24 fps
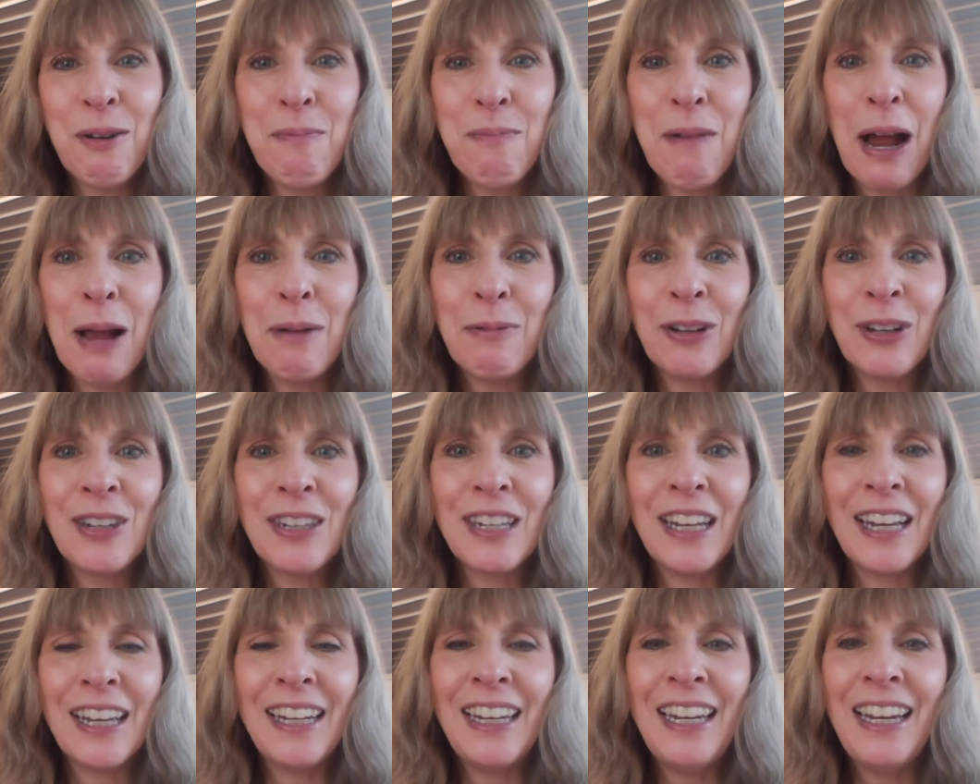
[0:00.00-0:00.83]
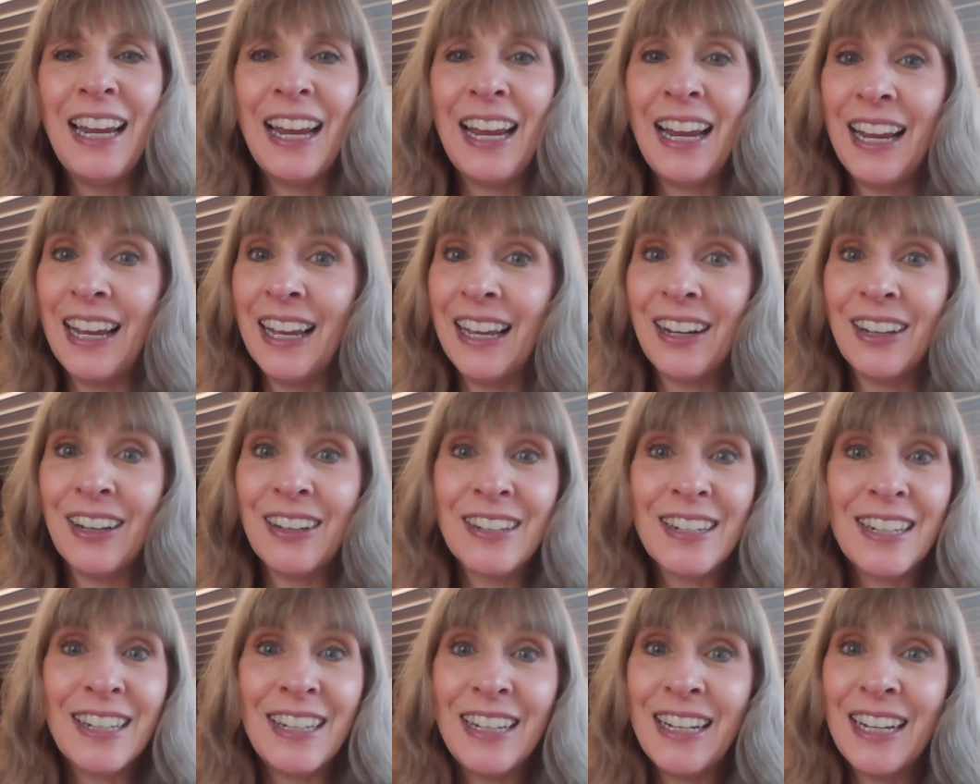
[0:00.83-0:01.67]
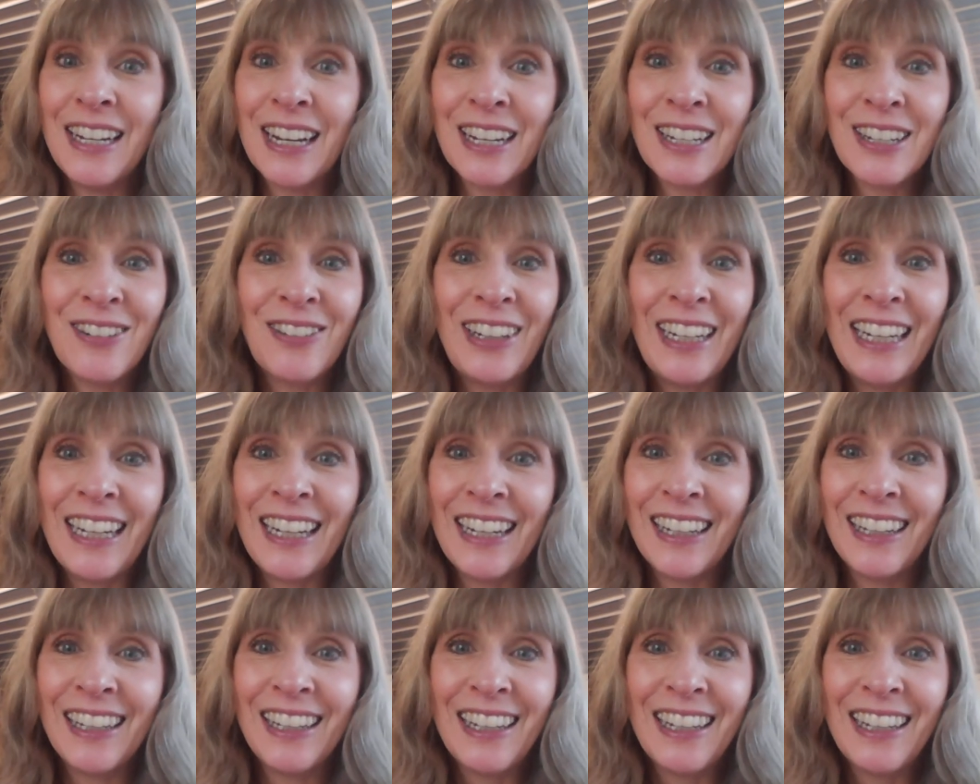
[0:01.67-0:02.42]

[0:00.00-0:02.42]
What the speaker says: Bible study. And I'll see you next week.